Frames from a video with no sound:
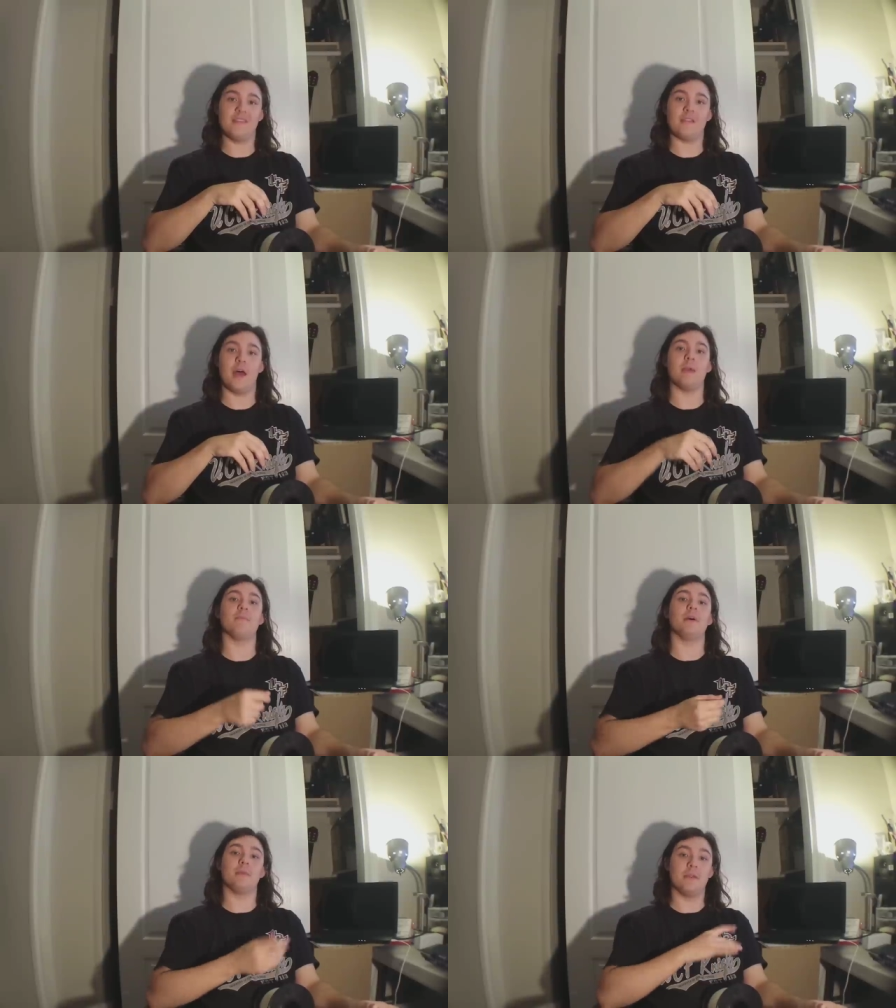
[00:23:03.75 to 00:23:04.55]
this
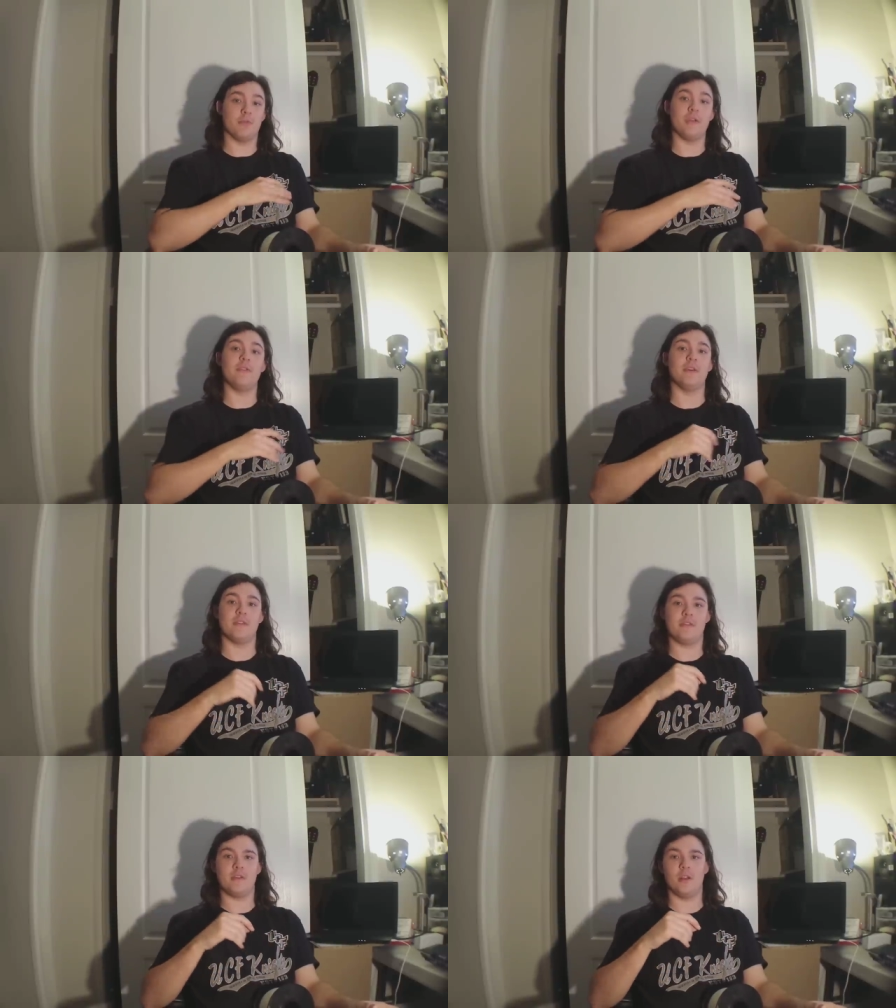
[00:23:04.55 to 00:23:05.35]
time, but in
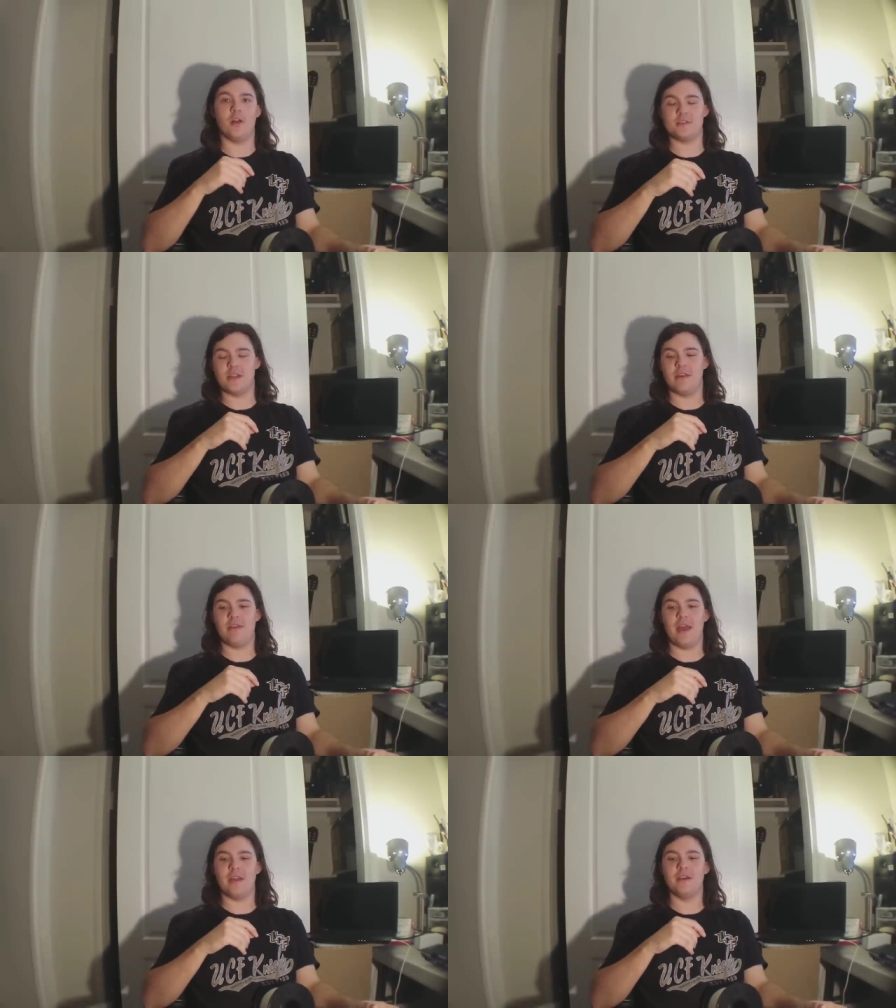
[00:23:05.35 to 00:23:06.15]
previous clogs that
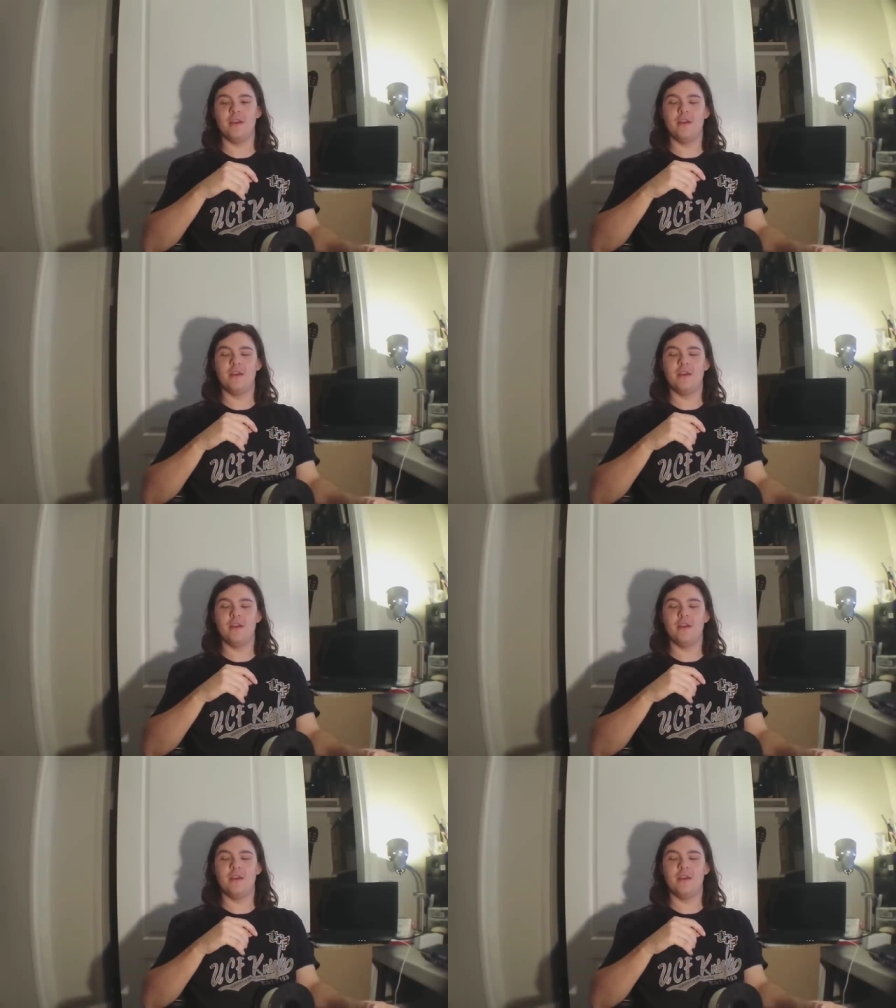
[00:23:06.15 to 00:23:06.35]
I've had.